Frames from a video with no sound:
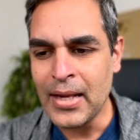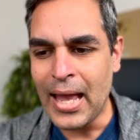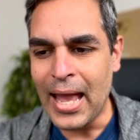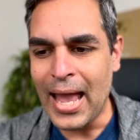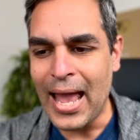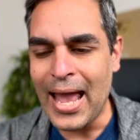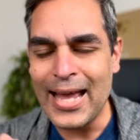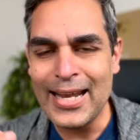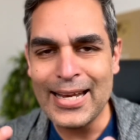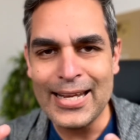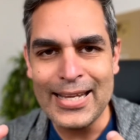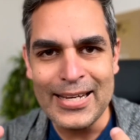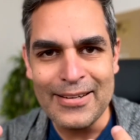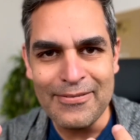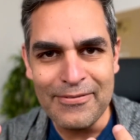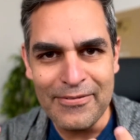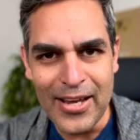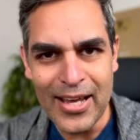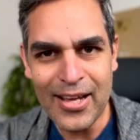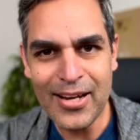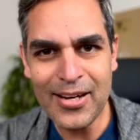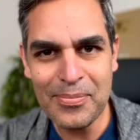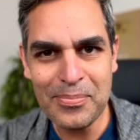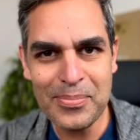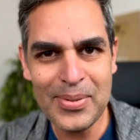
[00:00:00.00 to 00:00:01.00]
And
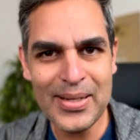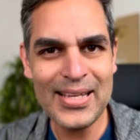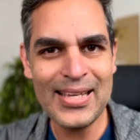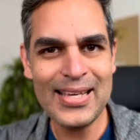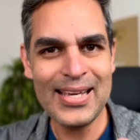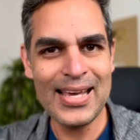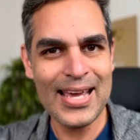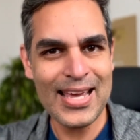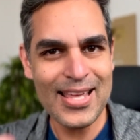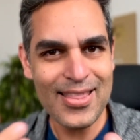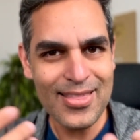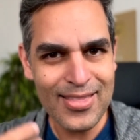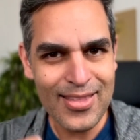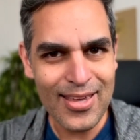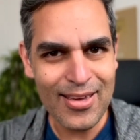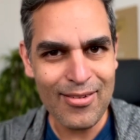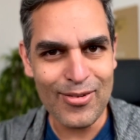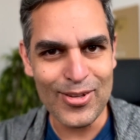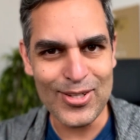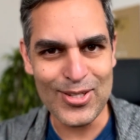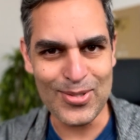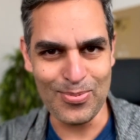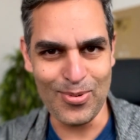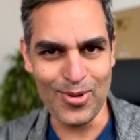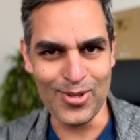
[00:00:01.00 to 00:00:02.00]
invariably, in their
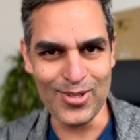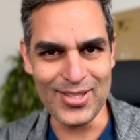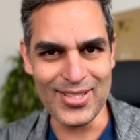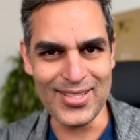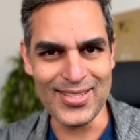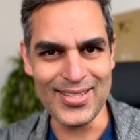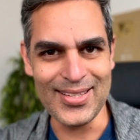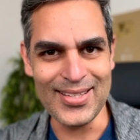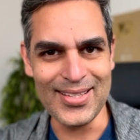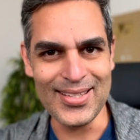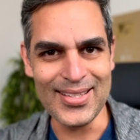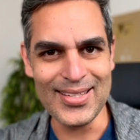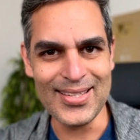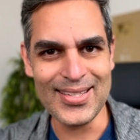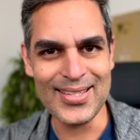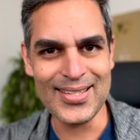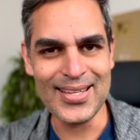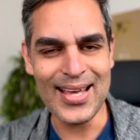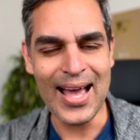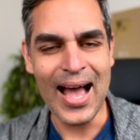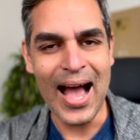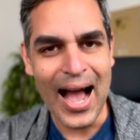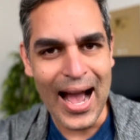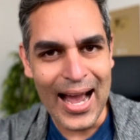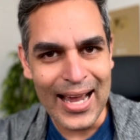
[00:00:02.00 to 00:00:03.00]
responses,
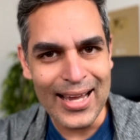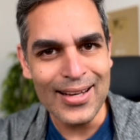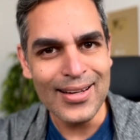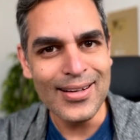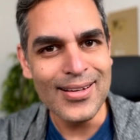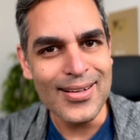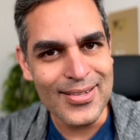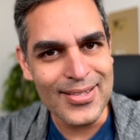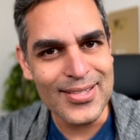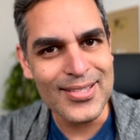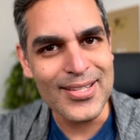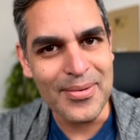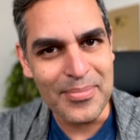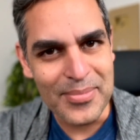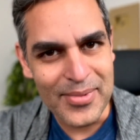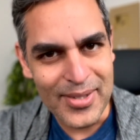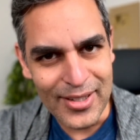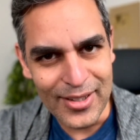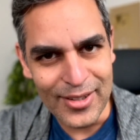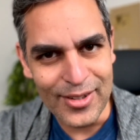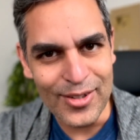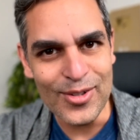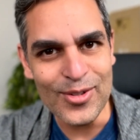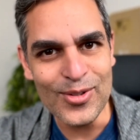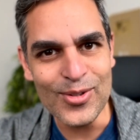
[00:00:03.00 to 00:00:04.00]
I learn something
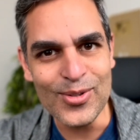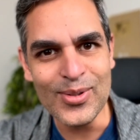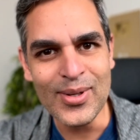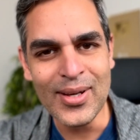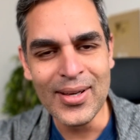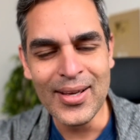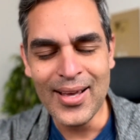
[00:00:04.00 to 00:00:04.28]
new.